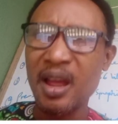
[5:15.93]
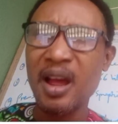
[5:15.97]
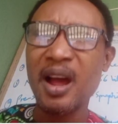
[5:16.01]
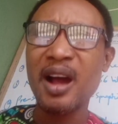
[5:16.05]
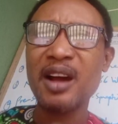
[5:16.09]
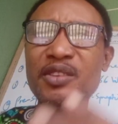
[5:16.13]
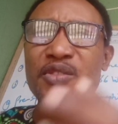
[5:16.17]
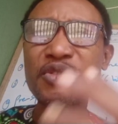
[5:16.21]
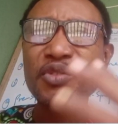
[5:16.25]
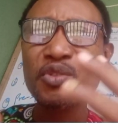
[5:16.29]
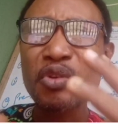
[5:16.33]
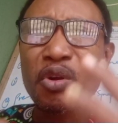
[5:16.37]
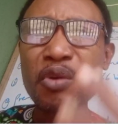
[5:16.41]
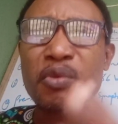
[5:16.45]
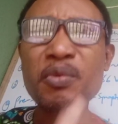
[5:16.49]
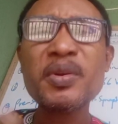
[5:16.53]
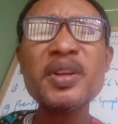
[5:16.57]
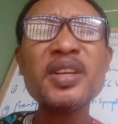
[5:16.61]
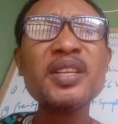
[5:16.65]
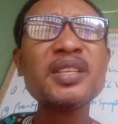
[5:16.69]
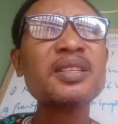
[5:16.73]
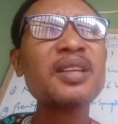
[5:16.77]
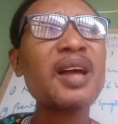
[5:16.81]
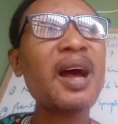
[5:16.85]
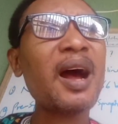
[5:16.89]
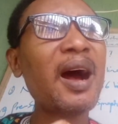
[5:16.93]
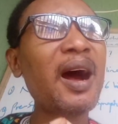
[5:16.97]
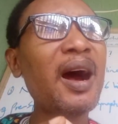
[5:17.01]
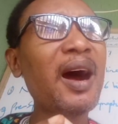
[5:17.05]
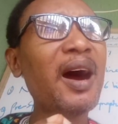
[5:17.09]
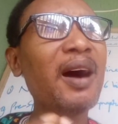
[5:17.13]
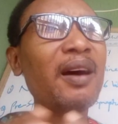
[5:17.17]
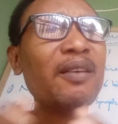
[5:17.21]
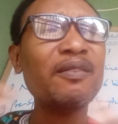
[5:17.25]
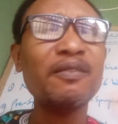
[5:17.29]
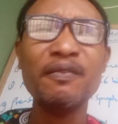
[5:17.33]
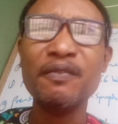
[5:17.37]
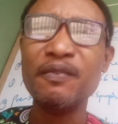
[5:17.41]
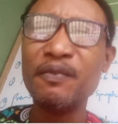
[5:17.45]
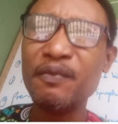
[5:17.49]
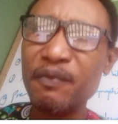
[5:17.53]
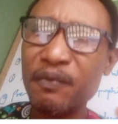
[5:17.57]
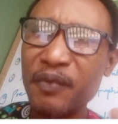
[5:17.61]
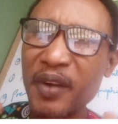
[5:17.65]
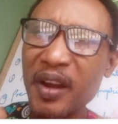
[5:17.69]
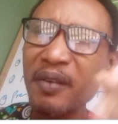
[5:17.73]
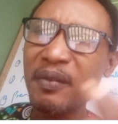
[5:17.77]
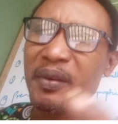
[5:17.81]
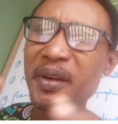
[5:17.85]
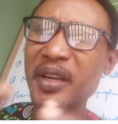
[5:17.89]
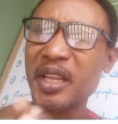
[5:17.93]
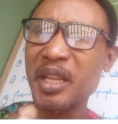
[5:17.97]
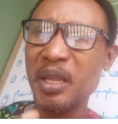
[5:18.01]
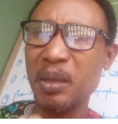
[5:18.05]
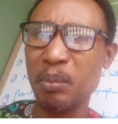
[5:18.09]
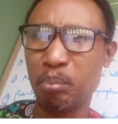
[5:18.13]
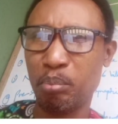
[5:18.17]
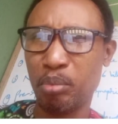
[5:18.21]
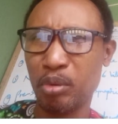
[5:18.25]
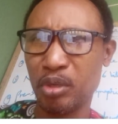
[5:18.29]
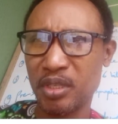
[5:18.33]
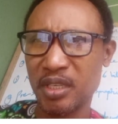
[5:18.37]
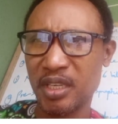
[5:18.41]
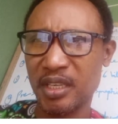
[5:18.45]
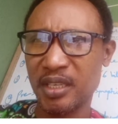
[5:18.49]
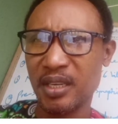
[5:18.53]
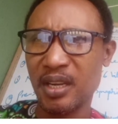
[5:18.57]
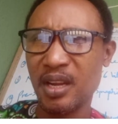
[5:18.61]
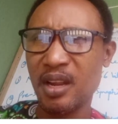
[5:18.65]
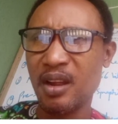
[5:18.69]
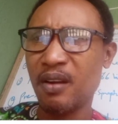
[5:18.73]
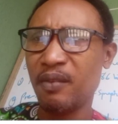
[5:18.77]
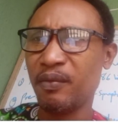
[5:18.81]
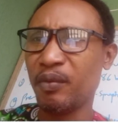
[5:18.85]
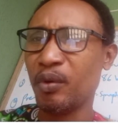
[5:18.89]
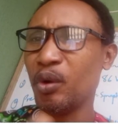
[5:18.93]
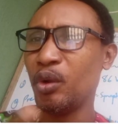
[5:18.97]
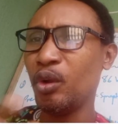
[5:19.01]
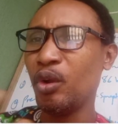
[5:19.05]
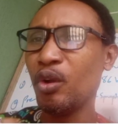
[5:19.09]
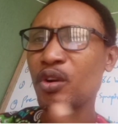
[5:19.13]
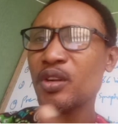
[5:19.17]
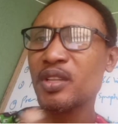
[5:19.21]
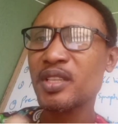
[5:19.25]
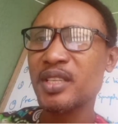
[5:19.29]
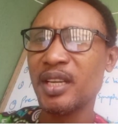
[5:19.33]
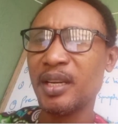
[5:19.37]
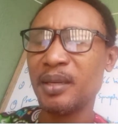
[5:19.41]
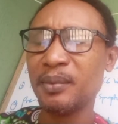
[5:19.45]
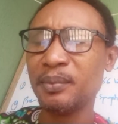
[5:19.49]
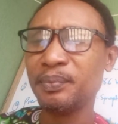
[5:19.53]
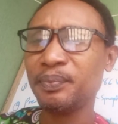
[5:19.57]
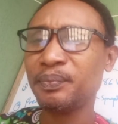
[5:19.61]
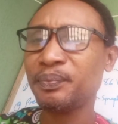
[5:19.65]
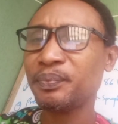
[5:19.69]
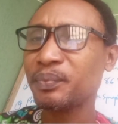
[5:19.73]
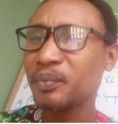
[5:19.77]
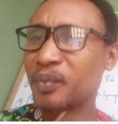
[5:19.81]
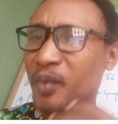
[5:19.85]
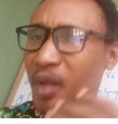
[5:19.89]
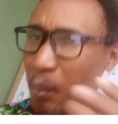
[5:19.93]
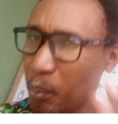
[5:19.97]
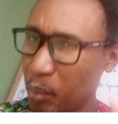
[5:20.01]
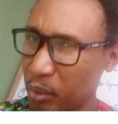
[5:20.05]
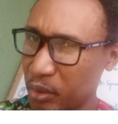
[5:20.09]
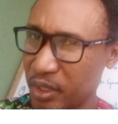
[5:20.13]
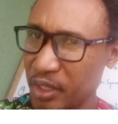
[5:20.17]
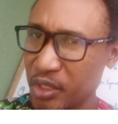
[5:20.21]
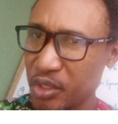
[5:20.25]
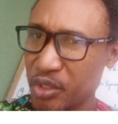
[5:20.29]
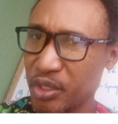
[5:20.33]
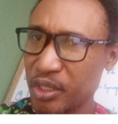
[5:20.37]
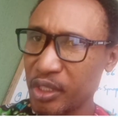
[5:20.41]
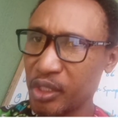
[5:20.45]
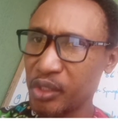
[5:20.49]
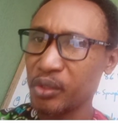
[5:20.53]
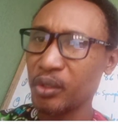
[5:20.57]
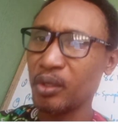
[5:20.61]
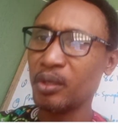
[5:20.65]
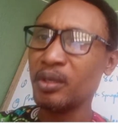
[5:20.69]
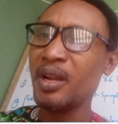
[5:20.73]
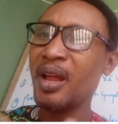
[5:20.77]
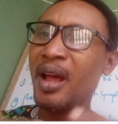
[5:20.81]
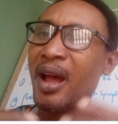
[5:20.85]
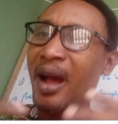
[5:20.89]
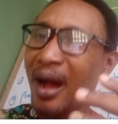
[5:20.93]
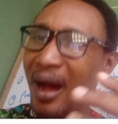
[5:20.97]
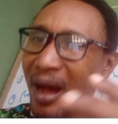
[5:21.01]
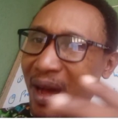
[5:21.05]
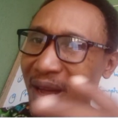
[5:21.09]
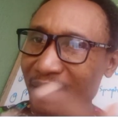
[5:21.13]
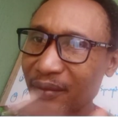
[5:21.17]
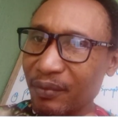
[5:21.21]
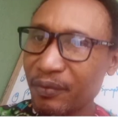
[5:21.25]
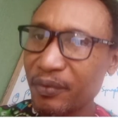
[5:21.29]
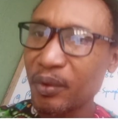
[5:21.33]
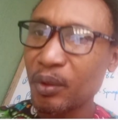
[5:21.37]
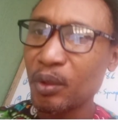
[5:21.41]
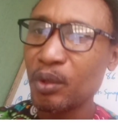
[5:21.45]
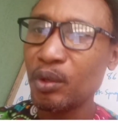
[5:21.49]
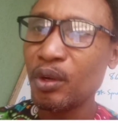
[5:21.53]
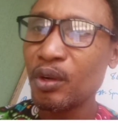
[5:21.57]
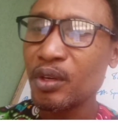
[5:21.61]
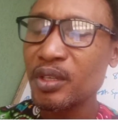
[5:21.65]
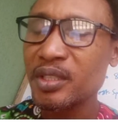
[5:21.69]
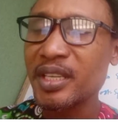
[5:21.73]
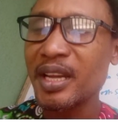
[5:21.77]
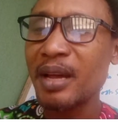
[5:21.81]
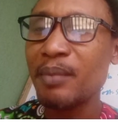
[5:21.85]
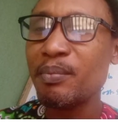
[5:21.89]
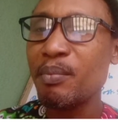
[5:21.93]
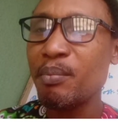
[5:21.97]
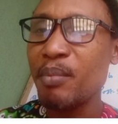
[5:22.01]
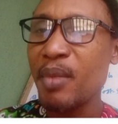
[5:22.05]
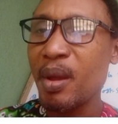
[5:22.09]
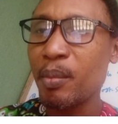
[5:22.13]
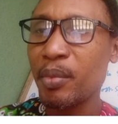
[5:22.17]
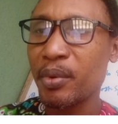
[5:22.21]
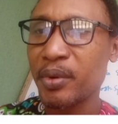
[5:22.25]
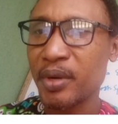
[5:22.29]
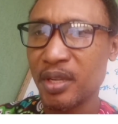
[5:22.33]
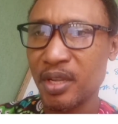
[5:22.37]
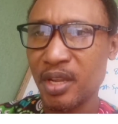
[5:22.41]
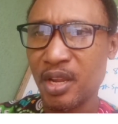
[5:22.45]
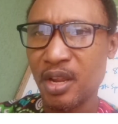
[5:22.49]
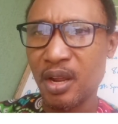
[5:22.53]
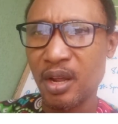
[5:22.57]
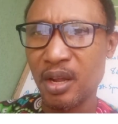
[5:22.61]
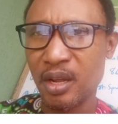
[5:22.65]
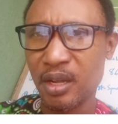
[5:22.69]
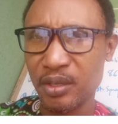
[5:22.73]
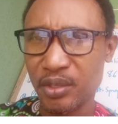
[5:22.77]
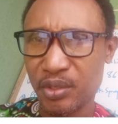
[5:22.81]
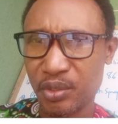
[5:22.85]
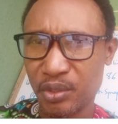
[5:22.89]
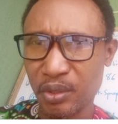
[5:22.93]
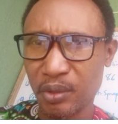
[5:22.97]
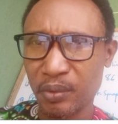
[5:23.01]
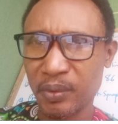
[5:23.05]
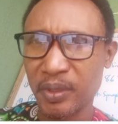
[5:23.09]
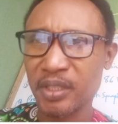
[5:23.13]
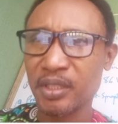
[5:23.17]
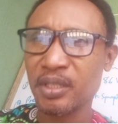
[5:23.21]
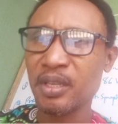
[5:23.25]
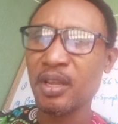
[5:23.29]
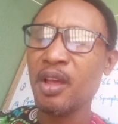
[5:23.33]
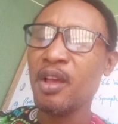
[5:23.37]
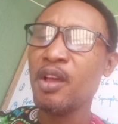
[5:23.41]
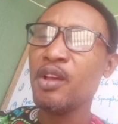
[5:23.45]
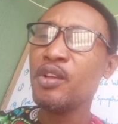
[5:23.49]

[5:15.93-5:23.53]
and stories are very important for long-term potentiation and for long-term memory storage.